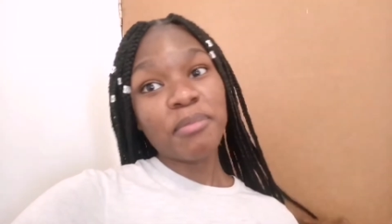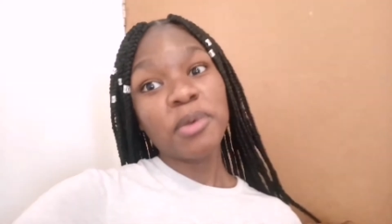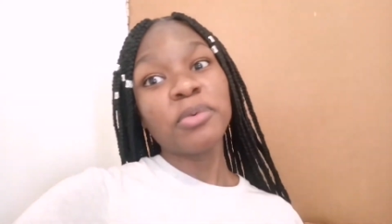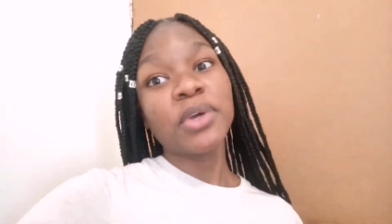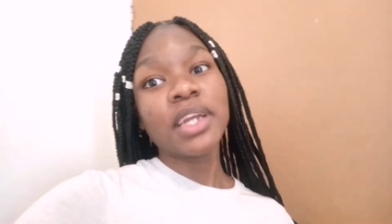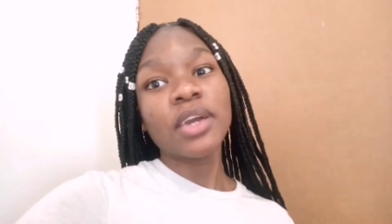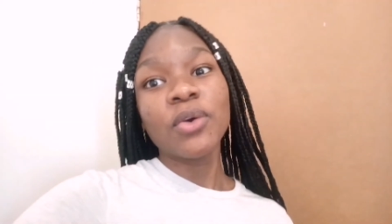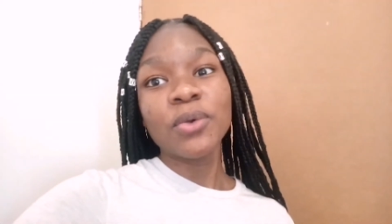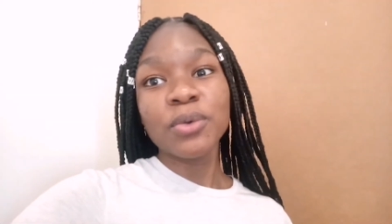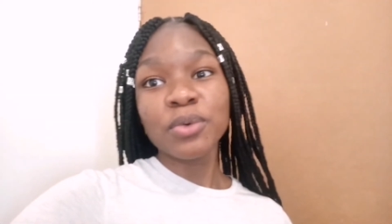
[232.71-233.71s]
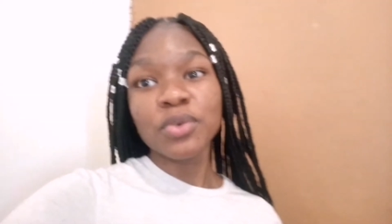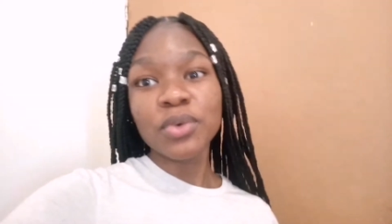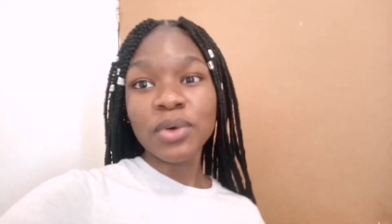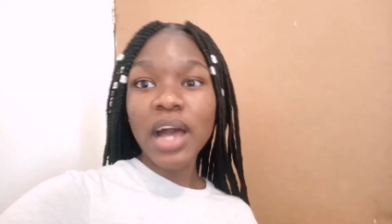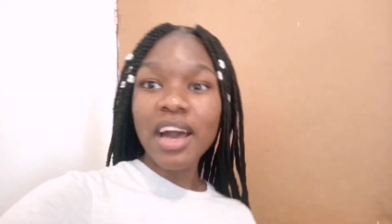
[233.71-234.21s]
Maybe when I go look
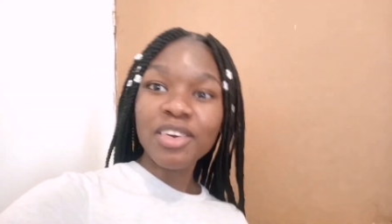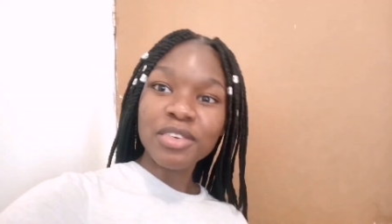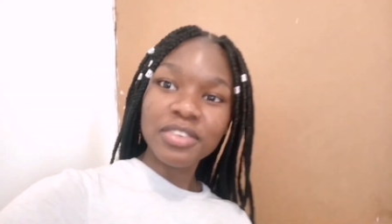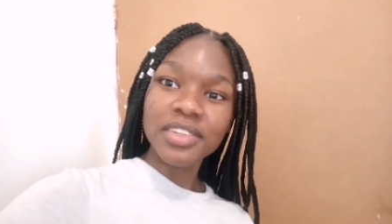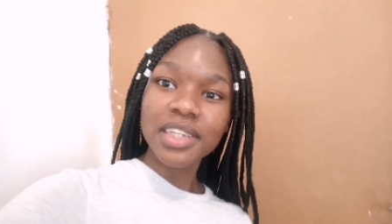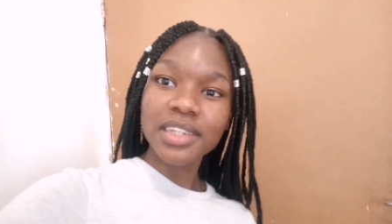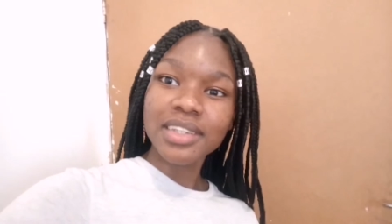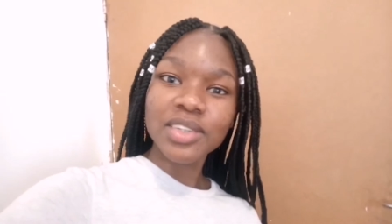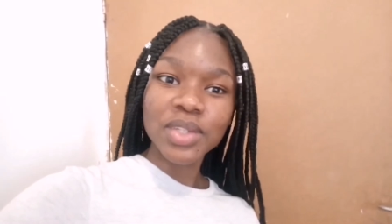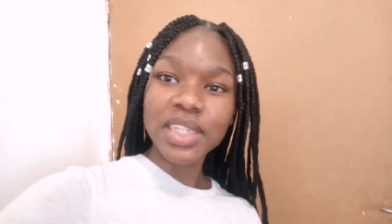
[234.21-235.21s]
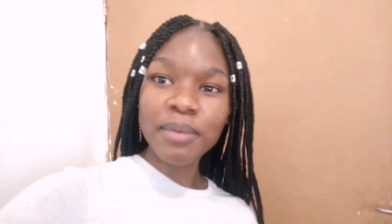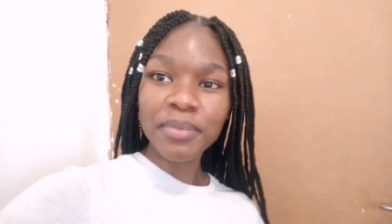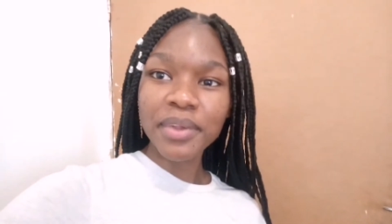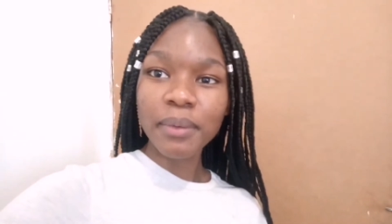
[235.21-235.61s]
for outfits or something,